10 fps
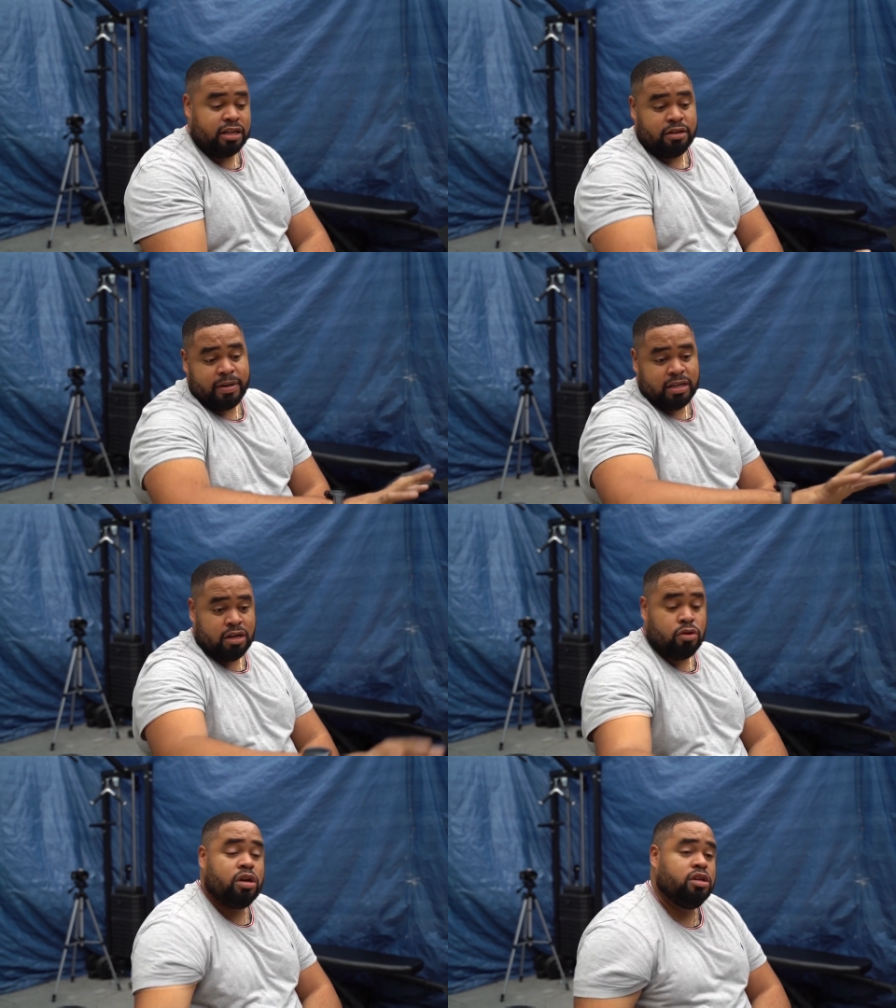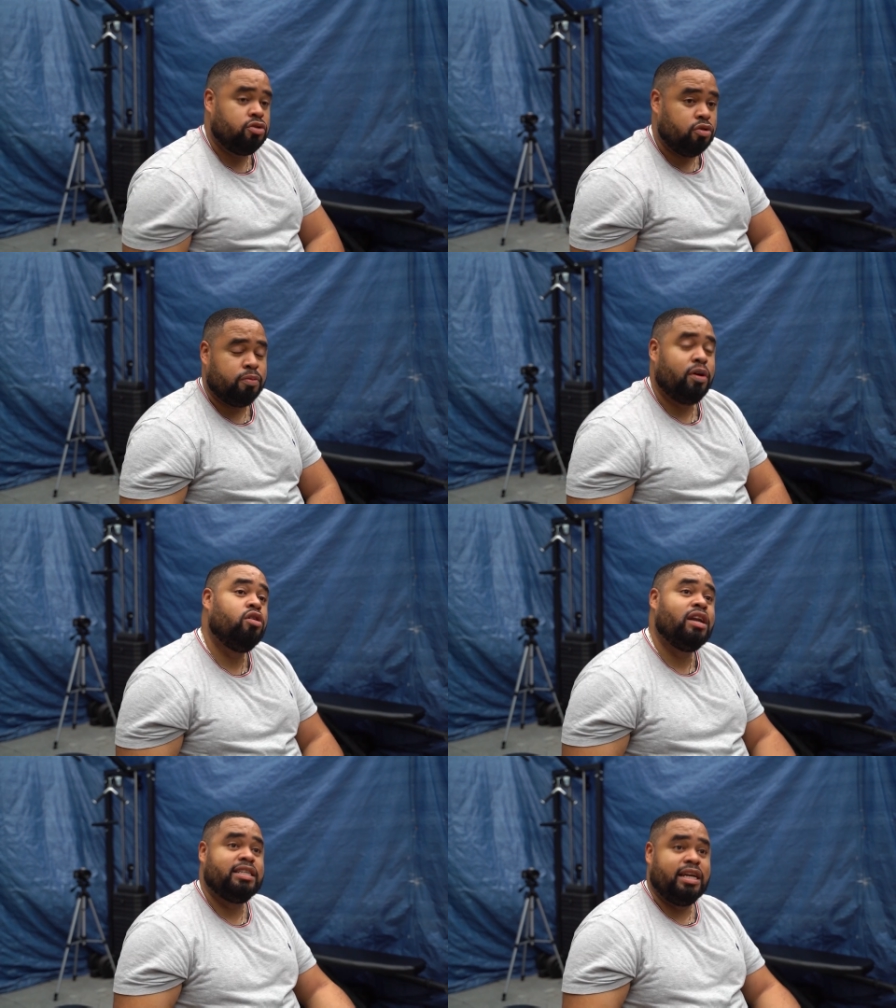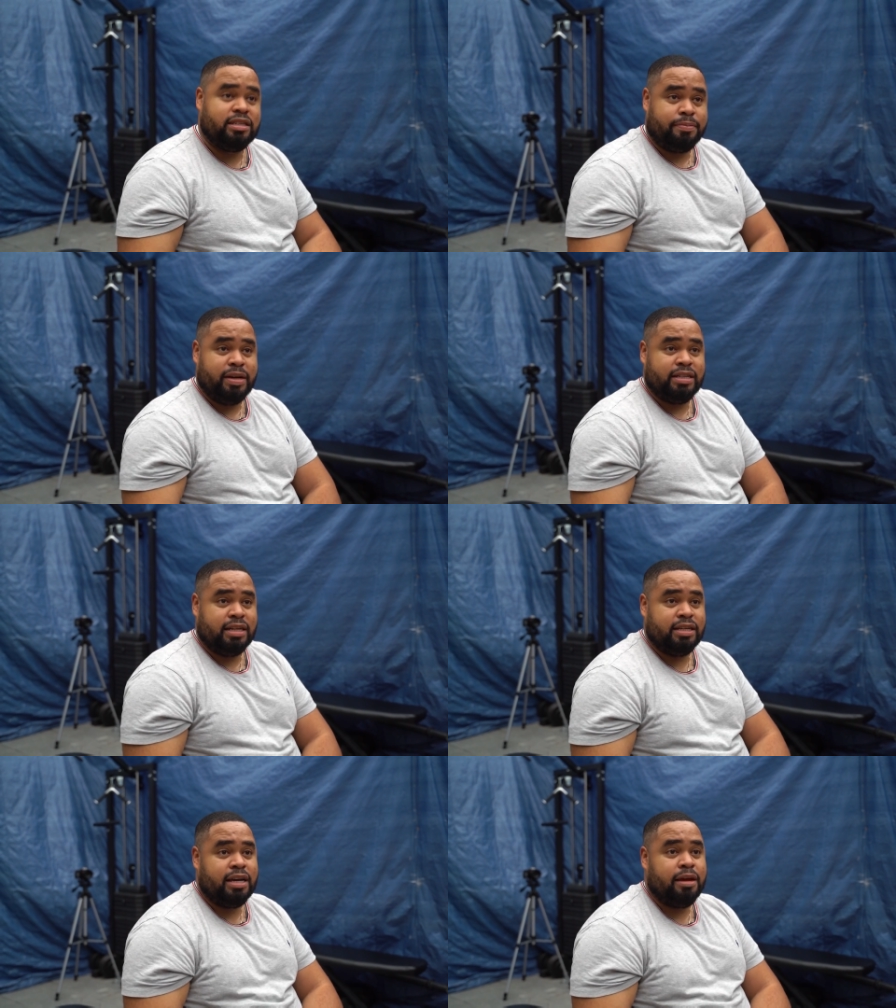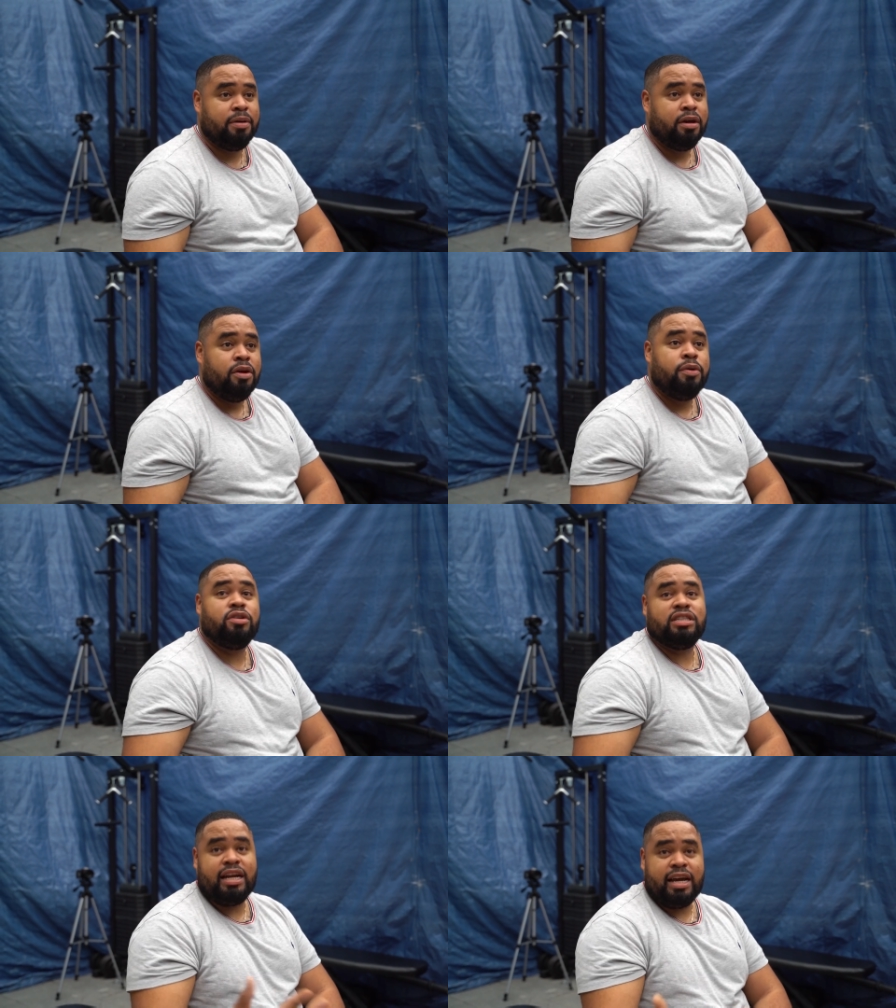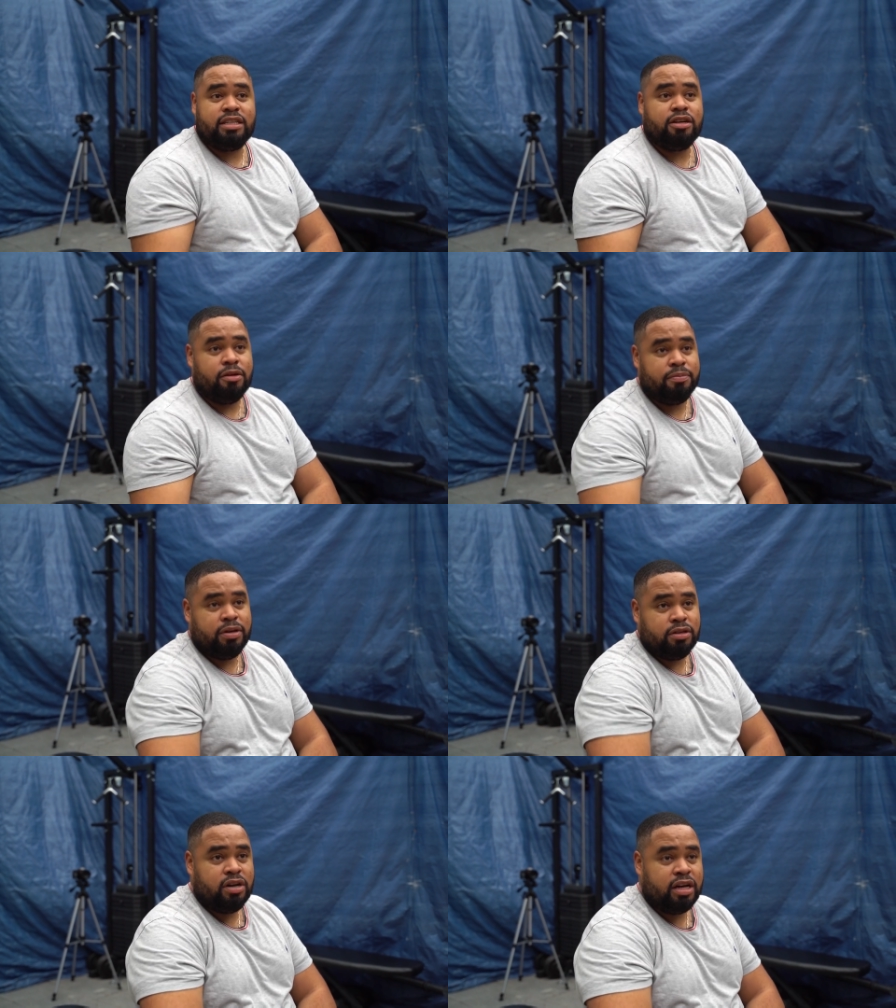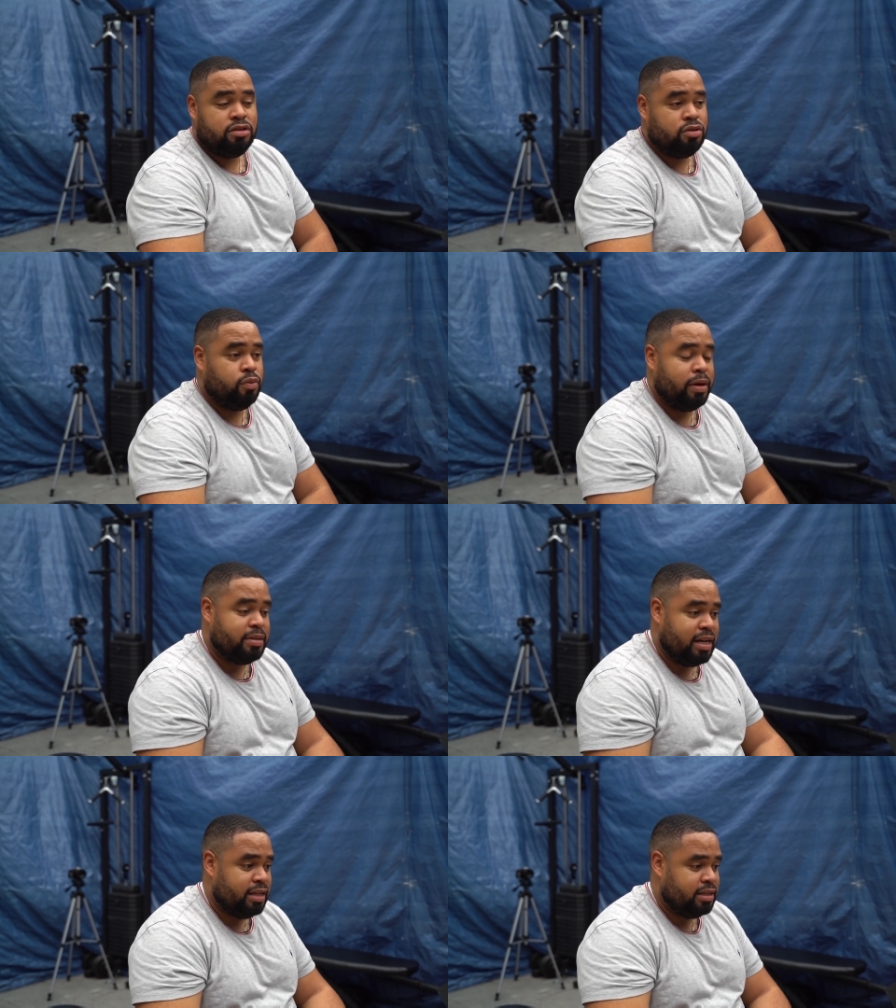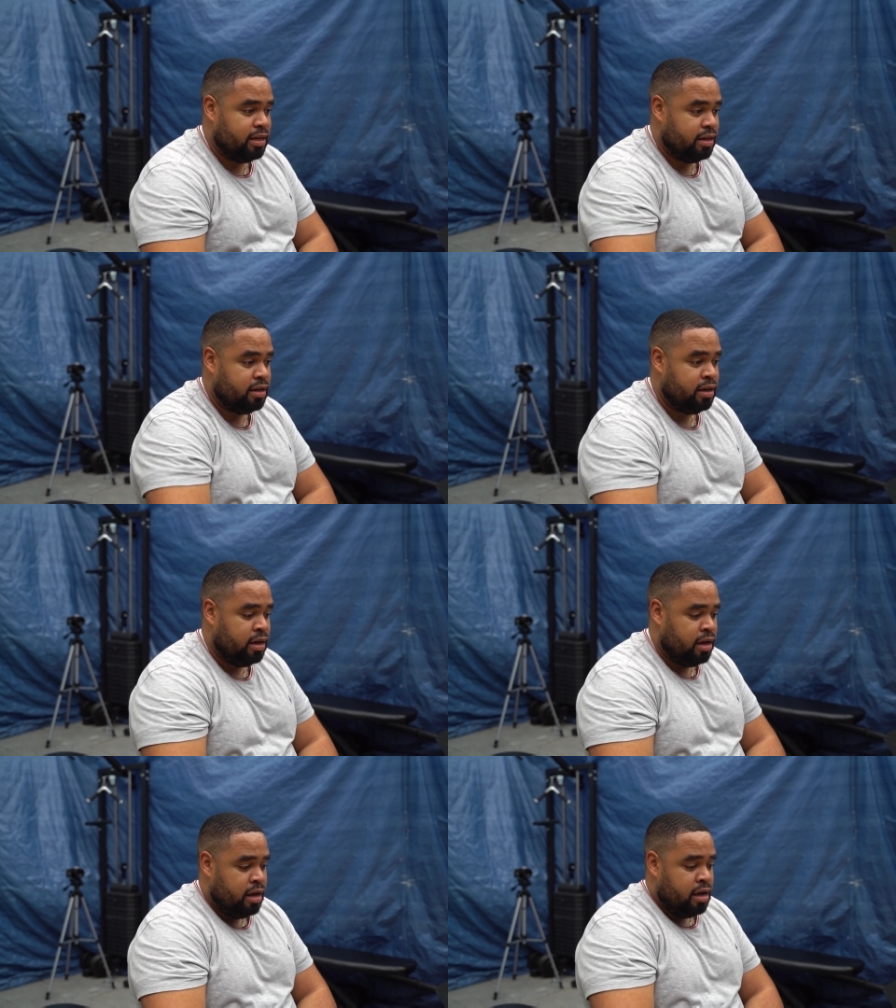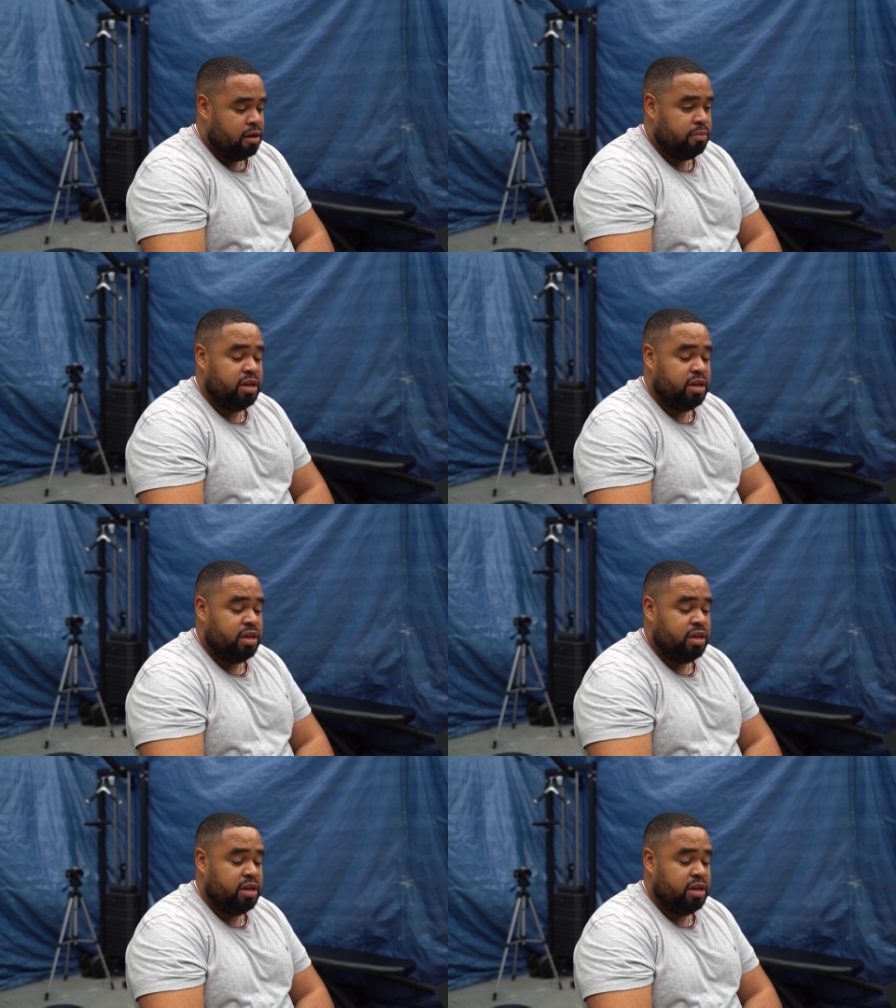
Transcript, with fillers: Canterbury Nites, then Oaklas Group. Well, Oaklas Enterprise at the time, yeah. which was an I T company. So I used to do websites and yeah.